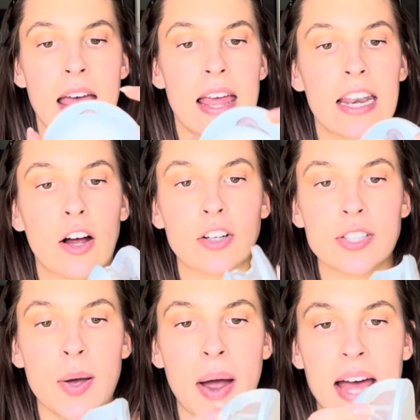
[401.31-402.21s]
It
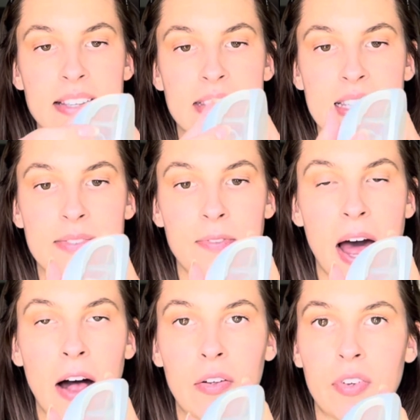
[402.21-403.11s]
also has this
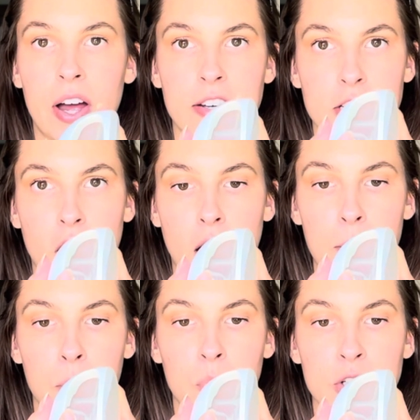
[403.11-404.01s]
valve on
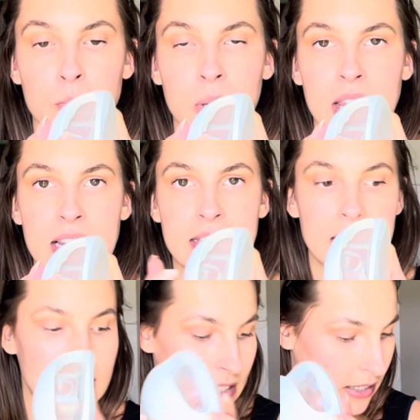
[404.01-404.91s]
top which
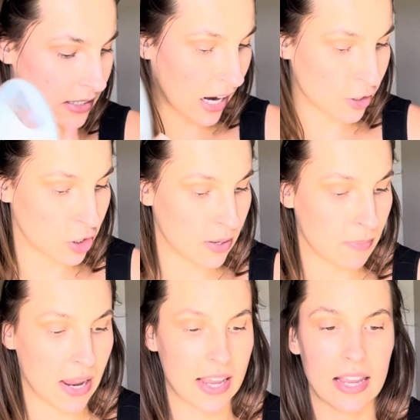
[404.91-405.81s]
releases the suction,
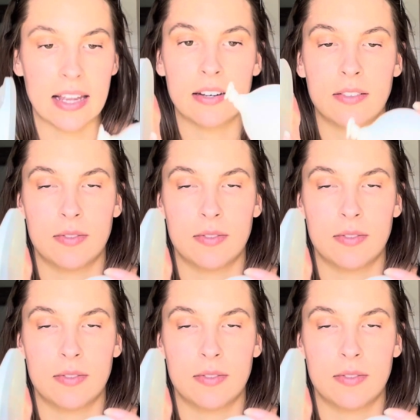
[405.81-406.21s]
making it,